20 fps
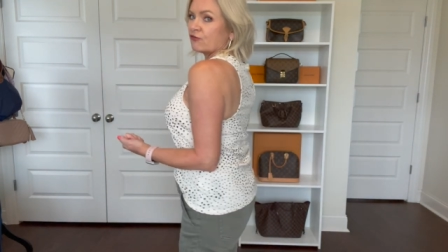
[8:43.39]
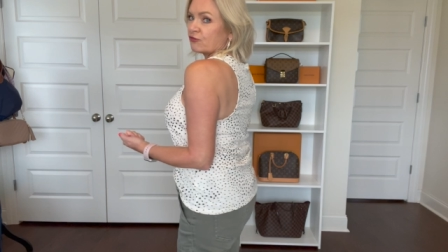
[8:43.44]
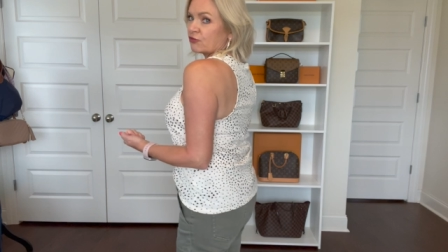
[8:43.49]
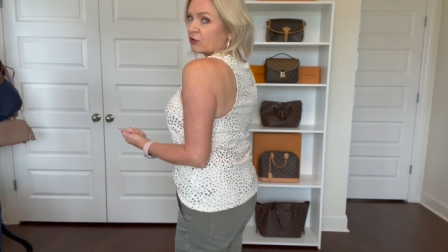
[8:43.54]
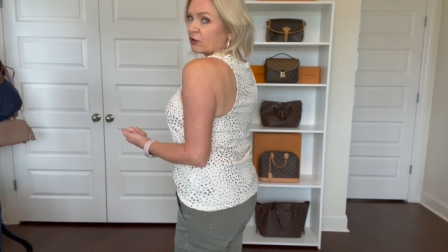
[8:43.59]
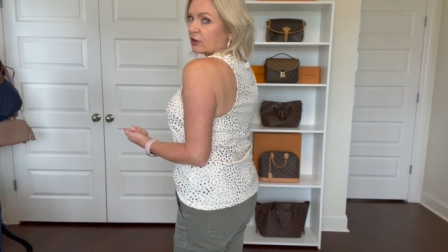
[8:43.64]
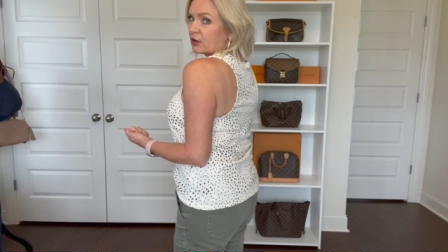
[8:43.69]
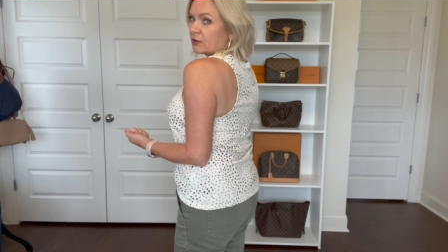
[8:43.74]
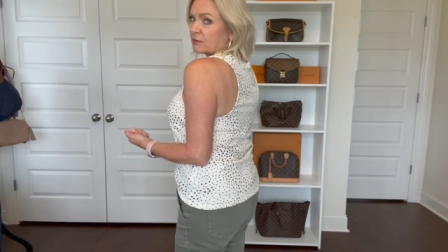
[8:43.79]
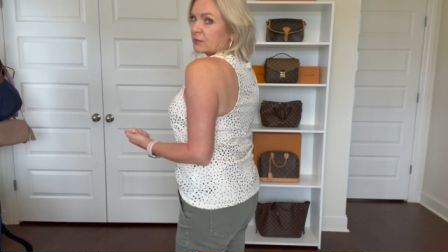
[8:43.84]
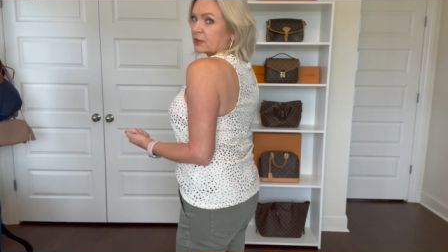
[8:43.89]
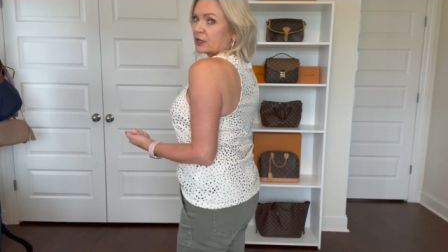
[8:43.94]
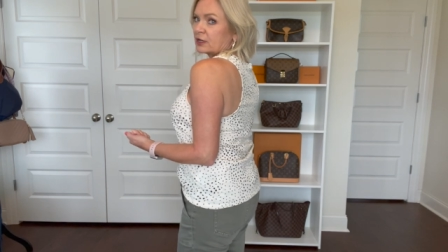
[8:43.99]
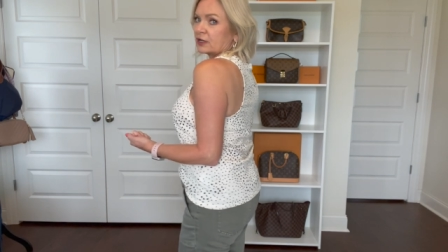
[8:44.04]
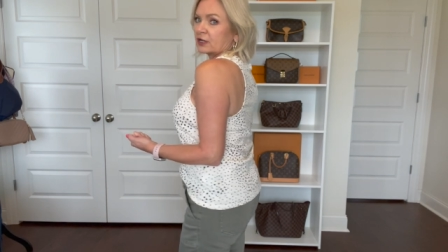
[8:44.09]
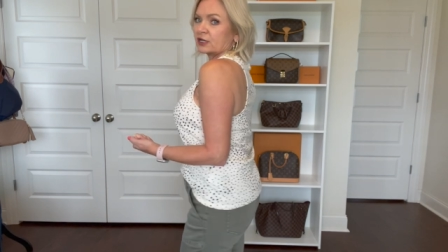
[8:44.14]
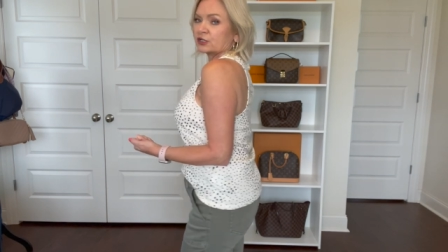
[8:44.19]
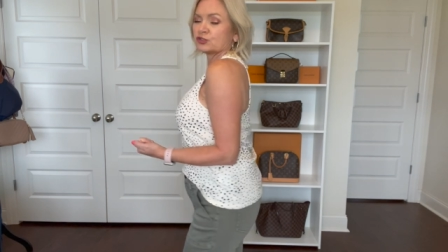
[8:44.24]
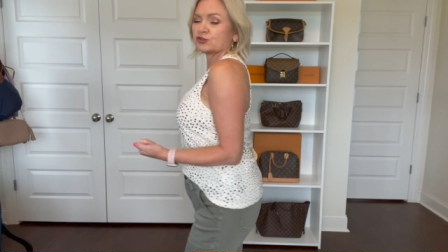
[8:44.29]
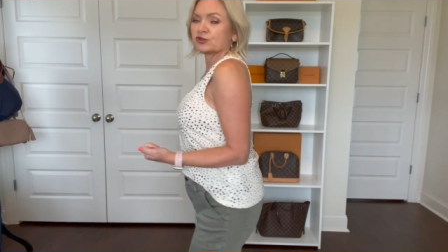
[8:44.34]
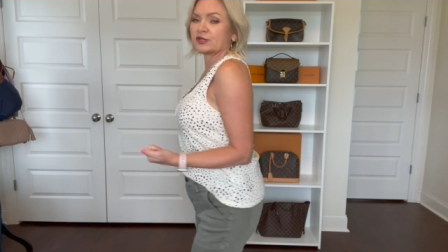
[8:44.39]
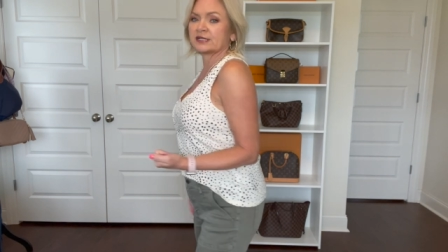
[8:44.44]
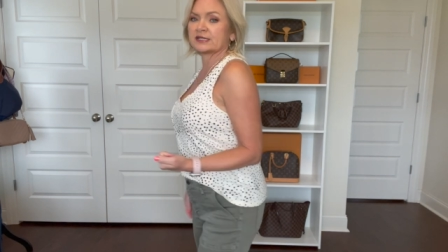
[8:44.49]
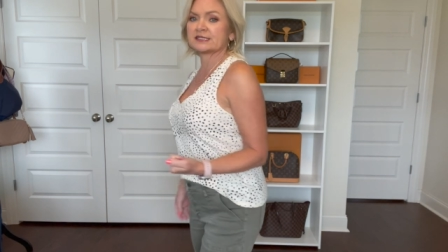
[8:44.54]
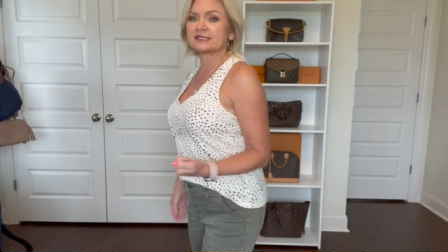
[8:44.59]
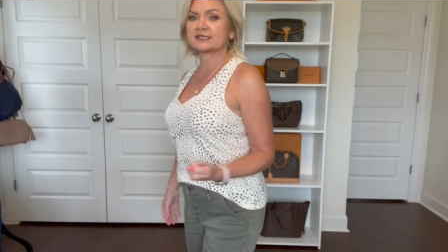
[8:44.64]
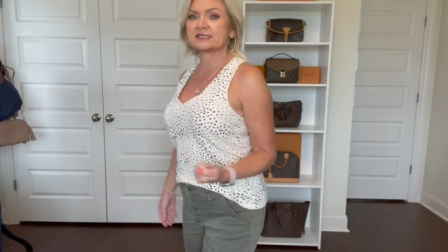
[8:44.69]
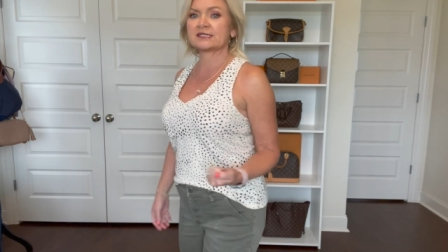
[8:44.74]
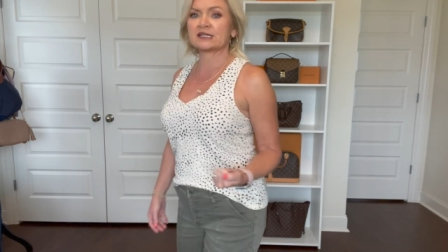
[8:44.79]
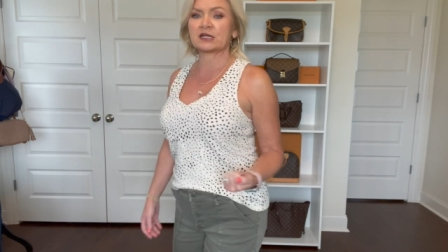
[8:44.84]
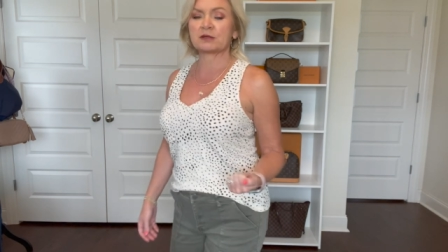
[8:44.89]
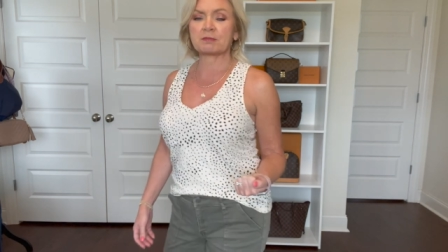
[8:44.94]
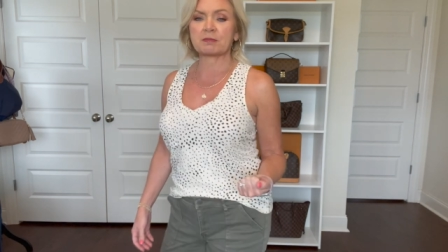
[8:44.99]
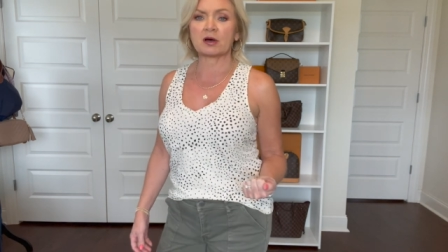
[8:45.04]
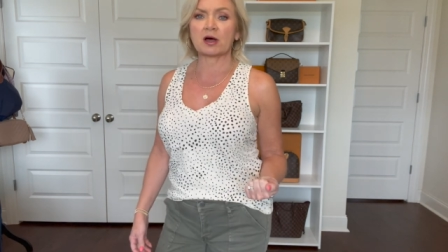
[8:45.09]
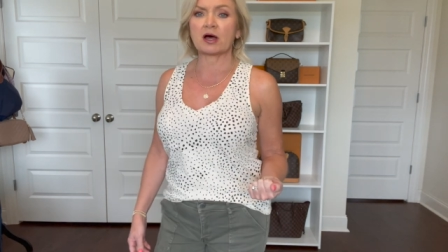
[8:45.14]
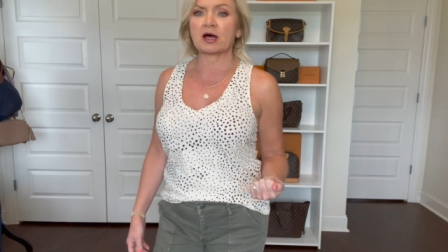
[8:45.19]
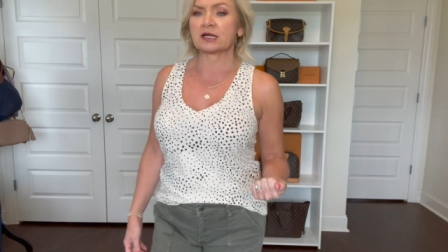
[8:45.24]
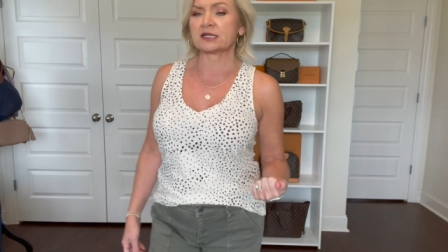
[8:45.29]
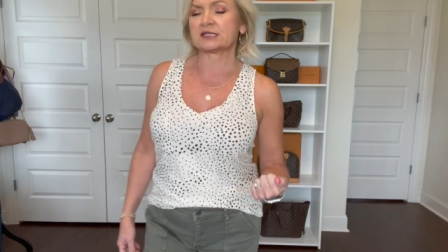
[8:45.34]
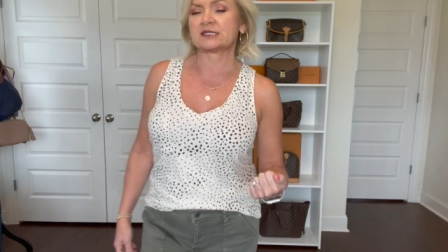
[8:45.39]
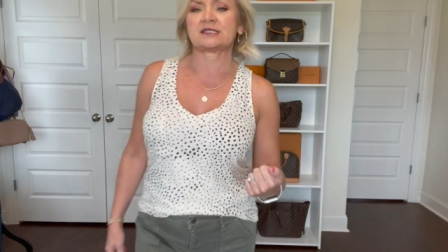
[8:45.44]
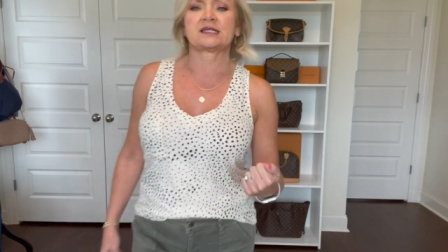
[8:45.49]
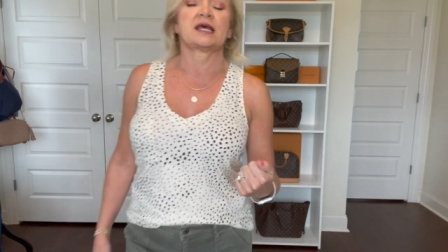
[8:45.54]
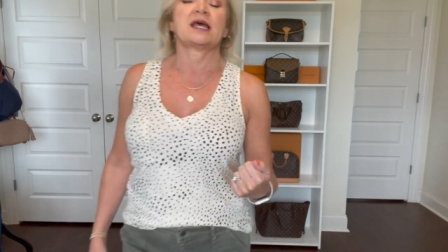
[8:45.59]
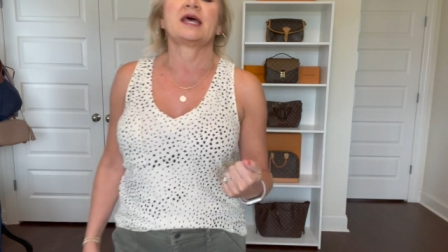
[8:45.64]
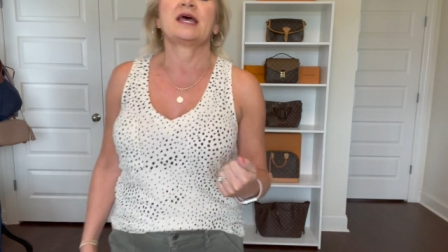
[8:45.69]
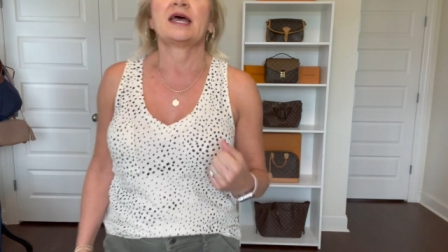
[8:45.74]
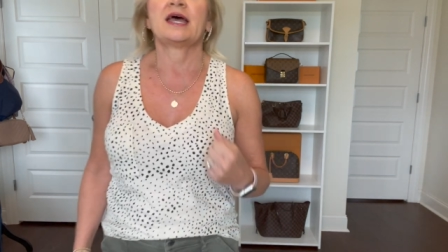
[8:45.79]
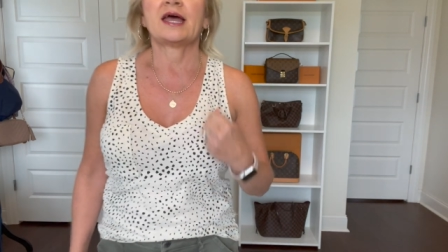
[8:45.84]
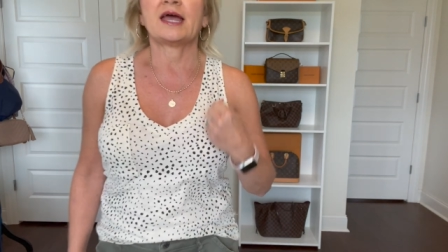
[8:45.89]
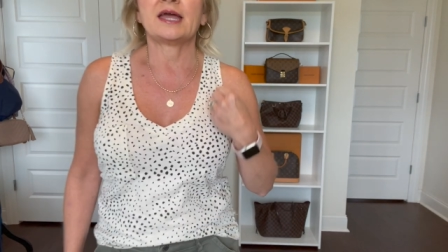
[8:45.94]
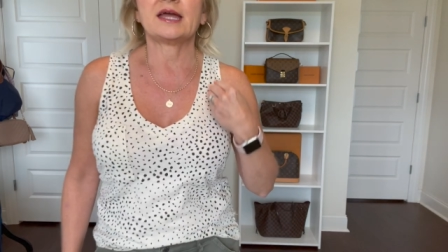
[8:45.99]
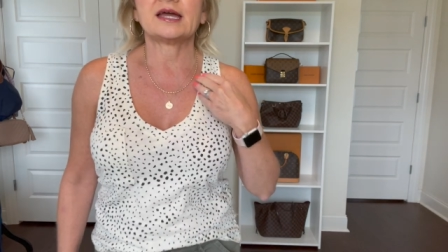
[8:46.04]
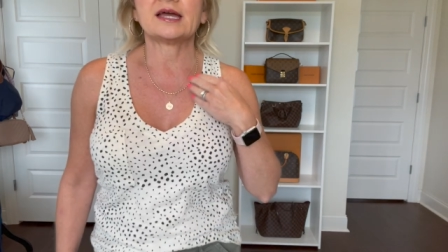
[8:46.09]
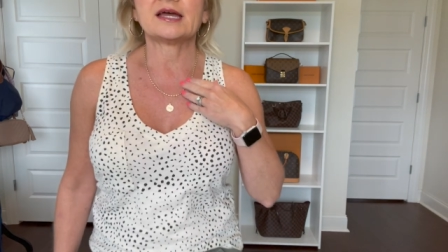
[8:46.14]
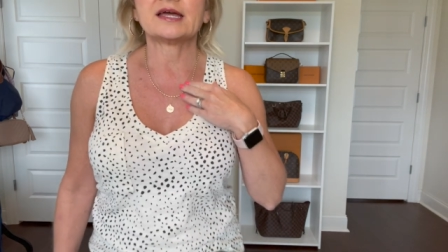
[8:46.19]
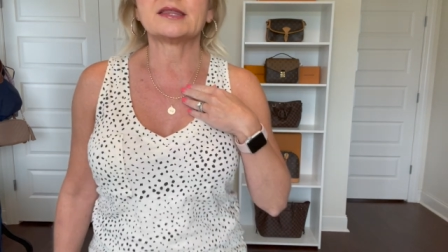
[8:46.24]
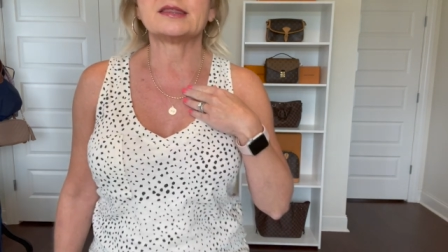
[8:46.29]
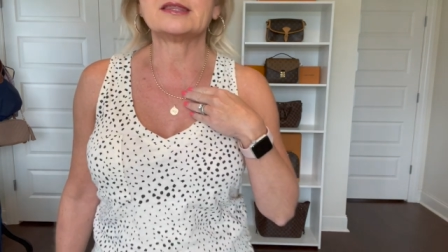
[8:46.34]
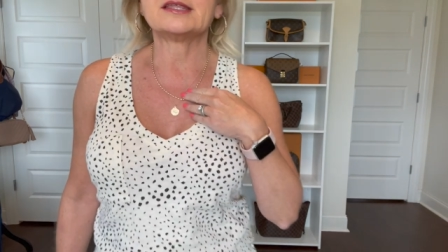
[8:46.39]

from a transcend send box and